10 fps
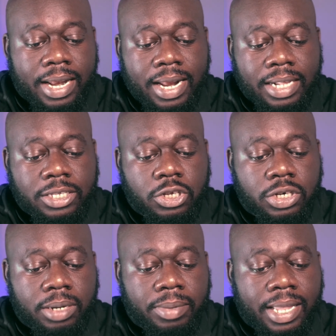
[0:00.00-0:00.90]
let's
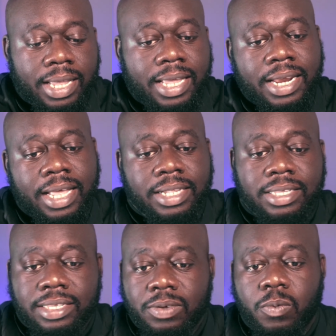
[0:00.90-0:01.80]
jump in
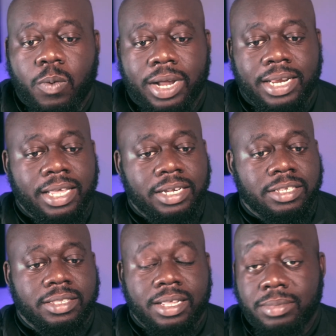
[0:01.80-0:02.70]
and see what
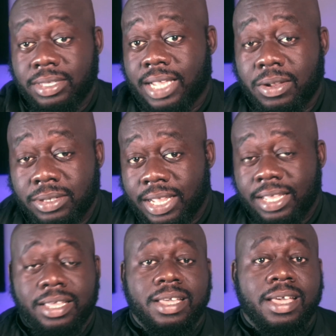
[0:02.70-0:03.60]
each stem sounds
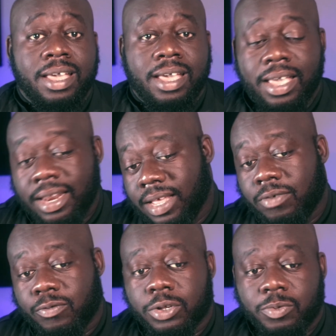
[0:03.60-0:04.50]
like. And
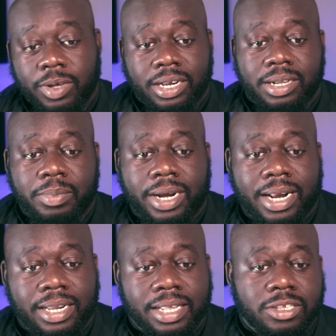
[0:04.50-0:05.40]
then of course, we're gonna compare
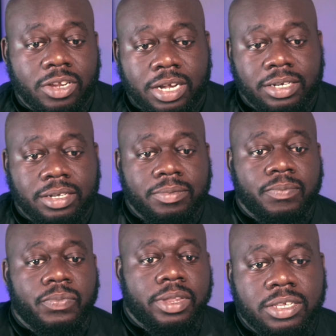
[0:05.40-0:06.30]
that against Logic,
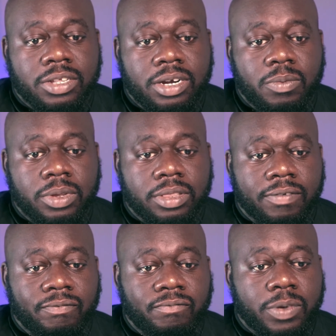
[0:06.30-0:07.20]
starting with
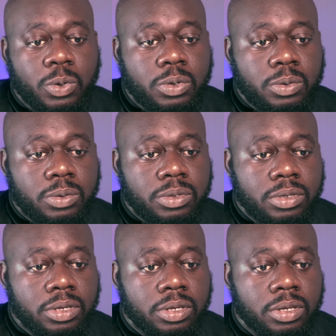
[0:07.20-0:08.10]
the vocals.